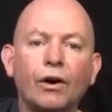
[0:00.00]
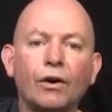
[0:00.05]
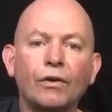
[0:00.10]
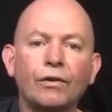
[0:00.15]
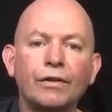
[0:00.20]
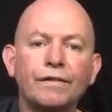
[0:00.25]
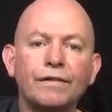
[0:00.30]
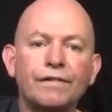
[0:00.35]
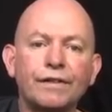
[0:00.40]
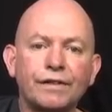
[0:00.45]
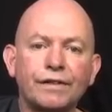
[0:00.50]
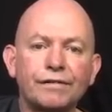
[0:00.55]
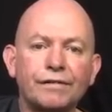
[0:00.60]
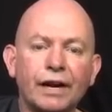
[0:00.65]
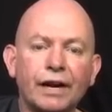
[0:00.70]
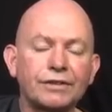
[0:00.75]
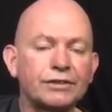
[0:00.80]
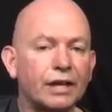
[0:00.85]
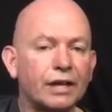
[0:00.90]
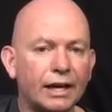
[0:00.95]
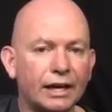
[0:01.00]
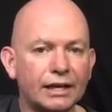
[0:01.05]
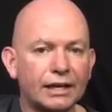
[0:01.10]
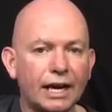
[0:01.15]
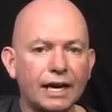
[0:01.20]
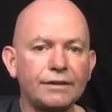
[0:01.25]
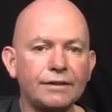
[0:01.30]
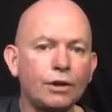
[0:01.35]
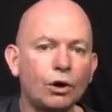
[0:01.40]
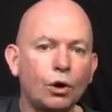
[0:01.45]
on the fifth fret.
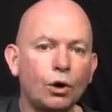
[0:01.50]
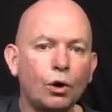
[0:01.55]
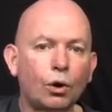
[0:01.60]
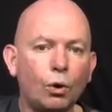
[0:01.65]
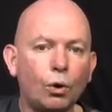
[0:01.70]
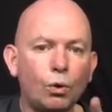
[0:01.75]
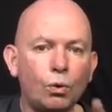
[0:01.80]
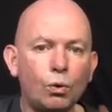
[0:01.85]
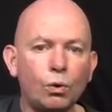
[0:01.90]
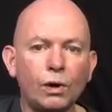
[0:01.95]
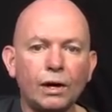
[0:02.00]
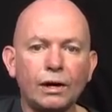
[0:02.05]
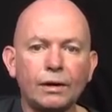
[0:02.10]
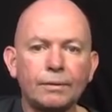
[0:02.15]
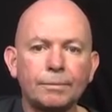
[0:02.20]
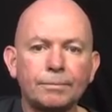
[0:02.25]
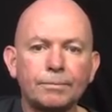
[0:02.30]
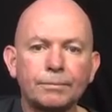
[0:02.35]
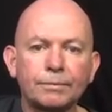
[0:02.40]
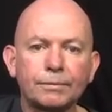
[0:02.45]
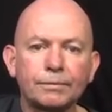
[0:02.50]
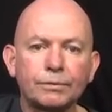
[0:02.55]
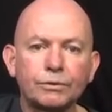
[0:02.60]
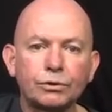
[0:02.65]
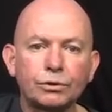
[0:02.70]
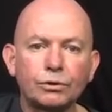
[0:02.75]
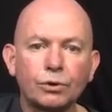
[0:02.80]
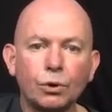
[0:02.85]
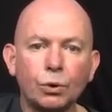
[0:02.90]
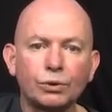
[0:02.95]
Again, all uh,
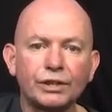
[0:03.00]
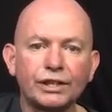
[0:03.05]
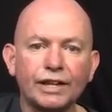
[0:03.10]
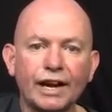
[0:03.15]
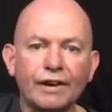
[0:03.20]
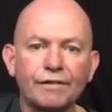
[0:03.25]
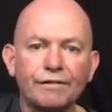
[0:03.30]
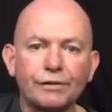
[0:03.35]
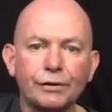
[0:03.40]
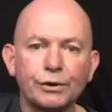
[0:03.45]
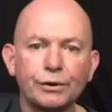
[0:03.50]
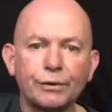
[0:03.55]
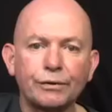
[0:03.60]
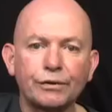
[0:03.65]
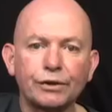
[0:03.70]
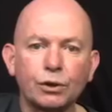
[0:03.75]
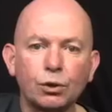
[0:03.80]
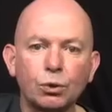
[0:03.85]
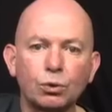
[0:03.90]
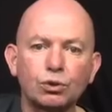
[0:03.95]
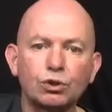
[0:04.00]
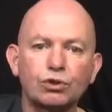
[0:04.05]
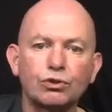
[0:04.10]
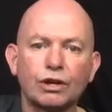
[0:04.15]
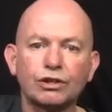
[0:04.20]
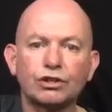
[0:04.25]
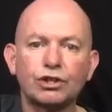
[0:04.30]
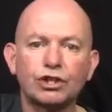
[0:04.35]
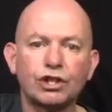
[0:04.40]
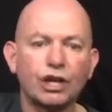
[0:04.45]
corded out for you on the chord
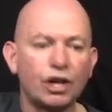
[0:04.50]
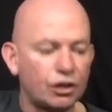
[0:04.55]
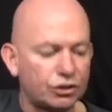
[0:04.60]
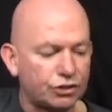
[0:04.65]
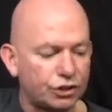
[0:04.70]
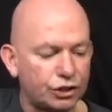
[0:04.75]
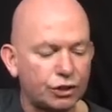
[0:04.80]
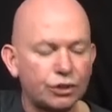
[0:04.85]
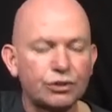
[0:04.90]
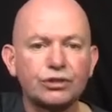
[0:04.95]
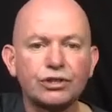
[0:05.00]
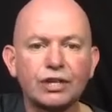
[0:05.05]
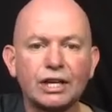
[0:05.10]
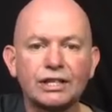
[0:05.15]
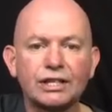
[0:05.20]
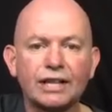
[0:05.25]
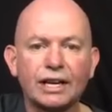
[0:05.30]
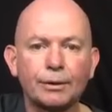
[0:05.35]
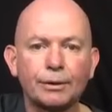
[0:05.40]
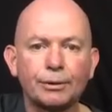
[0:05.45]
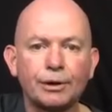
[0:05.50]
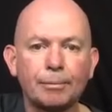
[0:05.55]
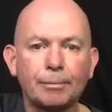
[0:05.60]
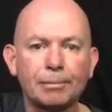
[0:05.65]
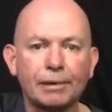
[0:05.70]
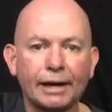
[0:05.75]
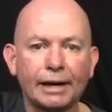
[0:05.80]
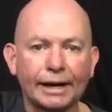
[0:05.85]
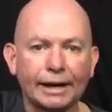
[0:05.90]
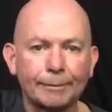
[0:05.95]
structure chart so you can see exactly what
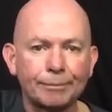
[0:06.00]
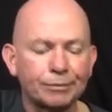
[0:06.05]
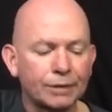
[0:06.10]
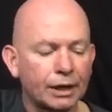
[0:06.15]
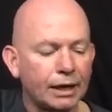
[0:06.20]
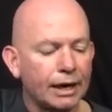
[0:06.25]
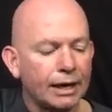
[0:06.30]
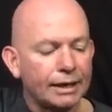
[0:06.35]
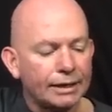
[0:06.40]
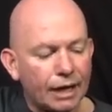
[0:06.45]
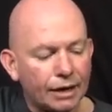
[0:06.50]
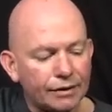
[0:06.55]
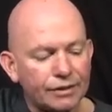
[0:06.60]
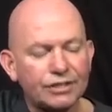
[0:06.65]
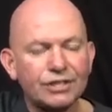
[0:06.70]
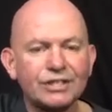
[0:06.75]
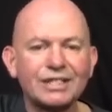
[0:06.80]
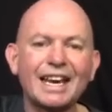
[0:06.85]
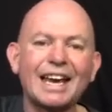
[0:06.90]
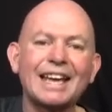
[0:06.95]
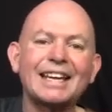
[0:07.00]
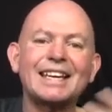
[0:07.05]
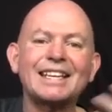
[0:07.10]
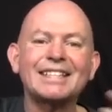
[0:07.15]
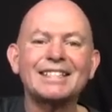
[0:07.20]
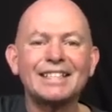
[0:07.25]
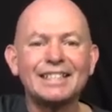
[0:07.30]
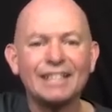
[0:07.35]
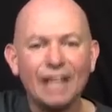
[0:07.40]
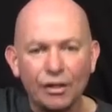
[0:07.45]
I'm playing. Now this is, again
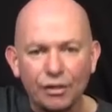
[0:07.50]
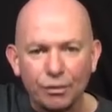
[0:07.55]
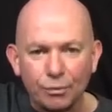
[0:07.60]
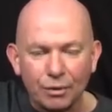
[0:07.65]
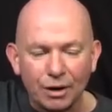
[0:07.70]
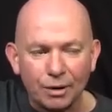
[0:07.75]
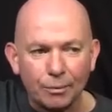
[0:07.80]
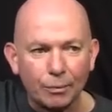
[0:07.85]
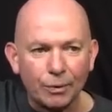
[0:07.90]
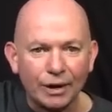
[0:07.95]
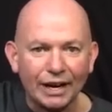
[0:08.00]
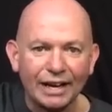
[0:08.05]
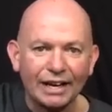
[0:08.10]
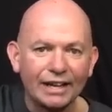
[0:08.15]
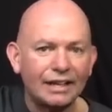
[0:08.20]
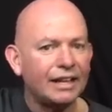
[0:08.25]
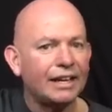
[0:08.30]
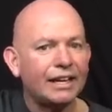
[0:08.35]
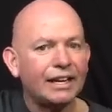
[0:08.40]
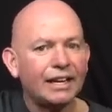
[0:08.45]
is another one where,